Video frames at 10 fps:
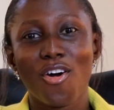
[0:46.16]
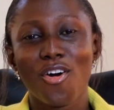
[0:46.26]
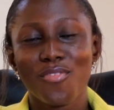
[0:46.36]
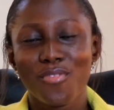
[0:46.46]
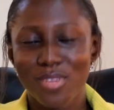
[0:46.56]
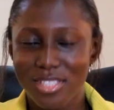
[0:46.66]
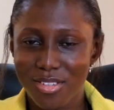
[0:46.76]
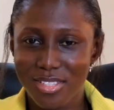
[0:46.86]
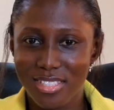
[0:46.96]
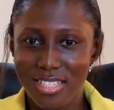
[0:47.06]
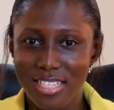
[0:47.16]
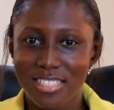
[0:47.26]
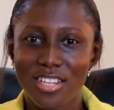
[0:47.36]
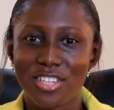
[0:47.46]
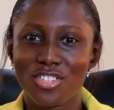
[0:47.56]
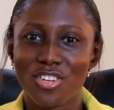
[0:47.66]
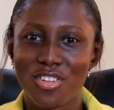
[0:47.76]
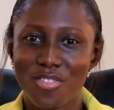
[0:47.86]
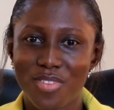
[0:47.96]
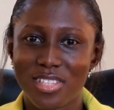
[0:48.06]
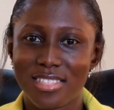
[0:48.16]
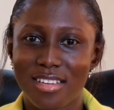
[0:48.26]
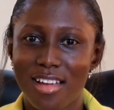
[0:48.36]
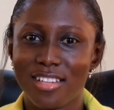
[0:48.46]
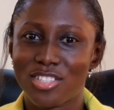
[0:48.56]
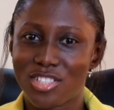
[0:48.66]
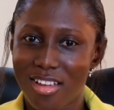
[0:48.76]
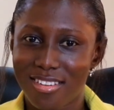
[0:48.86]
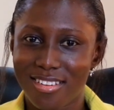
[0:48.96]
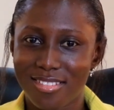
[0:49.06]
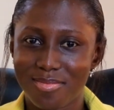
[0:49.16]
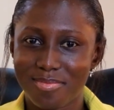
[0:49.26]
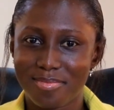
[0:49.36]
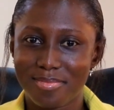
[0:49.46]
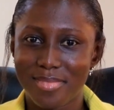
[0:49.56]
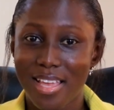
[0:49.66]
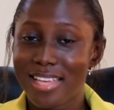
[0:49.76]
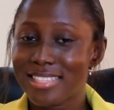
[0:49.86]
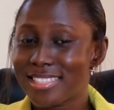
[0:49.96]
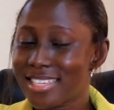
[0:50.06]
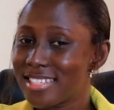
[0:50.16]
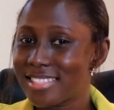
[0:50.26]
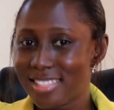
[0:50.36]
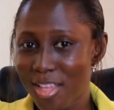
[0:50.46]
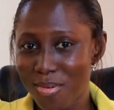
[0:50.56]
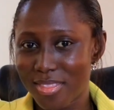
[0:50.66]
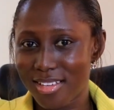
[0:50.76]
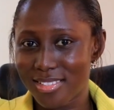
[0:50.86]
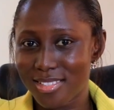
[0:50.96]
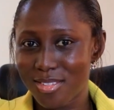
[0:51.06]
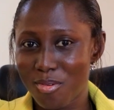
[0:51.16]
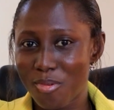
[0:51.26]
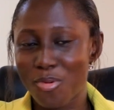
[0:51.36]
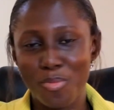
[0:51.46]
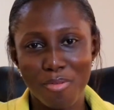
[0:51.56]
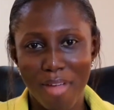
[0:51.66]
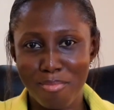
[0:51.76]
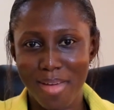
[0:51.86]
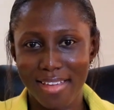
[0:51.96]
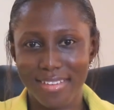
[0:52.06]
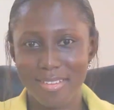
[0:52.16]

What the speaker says: of Wisconsin International University College Ghana. Stick and stay with us. We'll be right back.